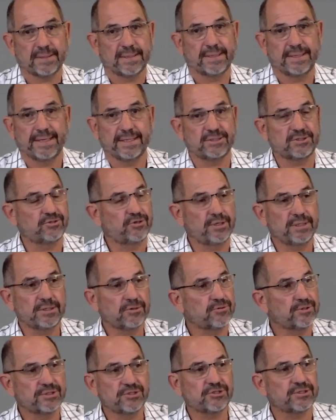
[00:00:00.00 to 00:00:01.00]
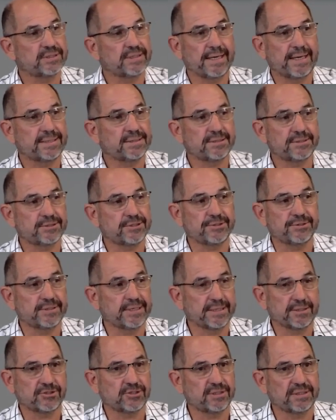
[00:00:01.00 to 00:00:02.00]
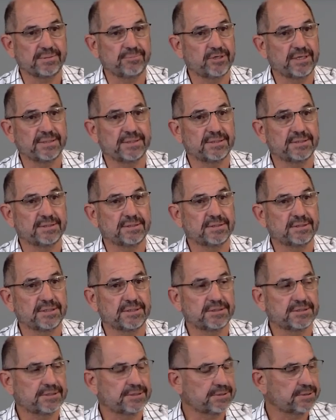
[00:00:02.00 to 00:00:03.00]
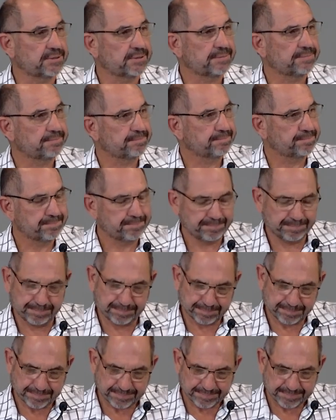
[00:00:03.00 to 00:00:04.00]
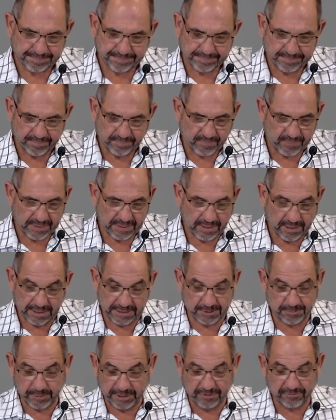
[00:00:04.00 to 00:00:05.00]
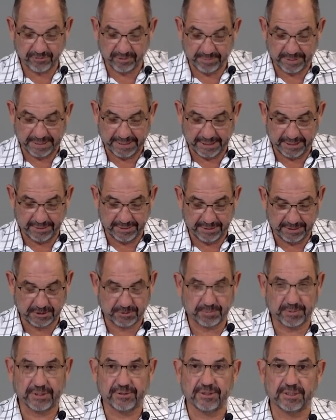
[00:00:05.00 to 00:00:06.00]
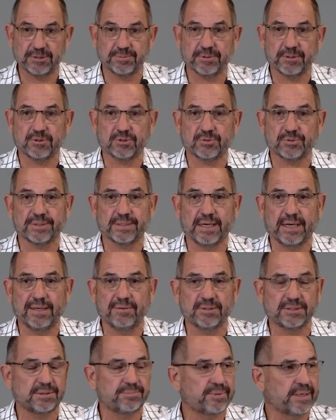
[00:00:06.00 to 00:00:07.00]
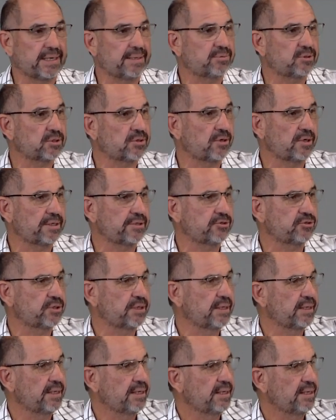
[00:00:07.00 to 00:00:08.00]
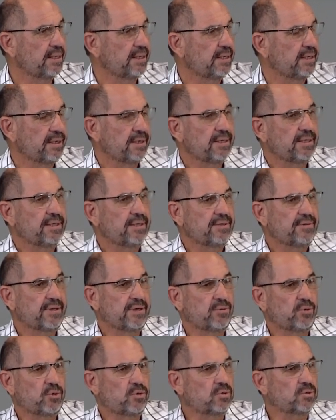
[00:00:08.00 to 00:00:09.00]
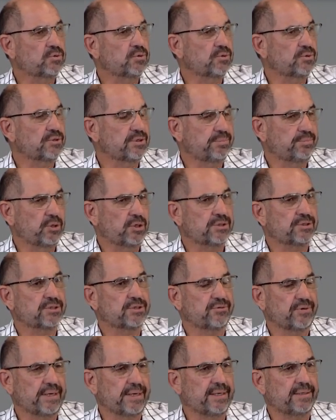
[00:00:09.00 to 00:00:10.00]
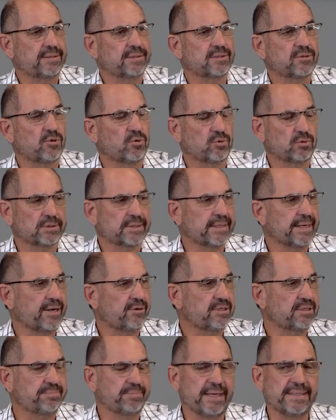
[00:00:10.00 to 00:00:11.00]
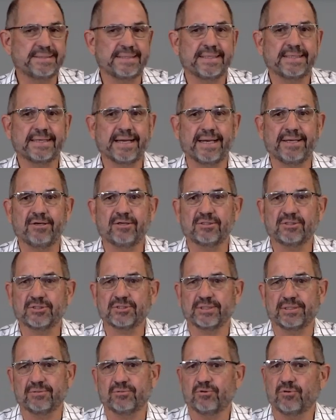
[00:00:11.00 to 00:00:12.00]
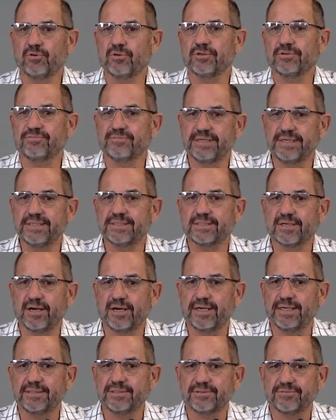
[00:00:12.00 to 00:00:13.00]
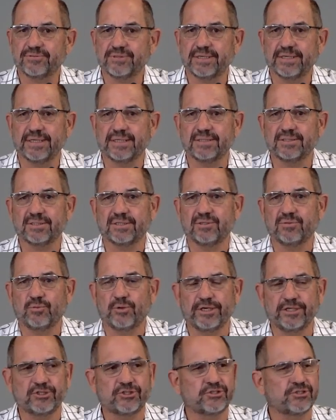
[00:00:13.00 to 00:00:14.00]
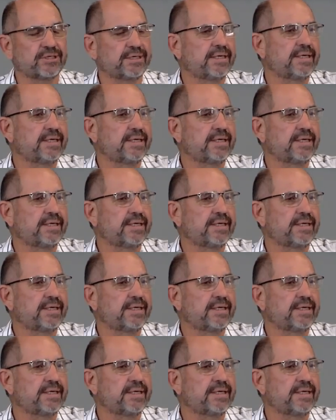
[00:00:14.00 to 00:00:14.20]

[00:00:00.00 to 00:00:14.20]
It's not a Christian attitude, actually, brothers and sisters. I speak from my own experience because when I was at Bible college, there were all sorts of books around called Charismatic Chaos and all of these kinds of things in which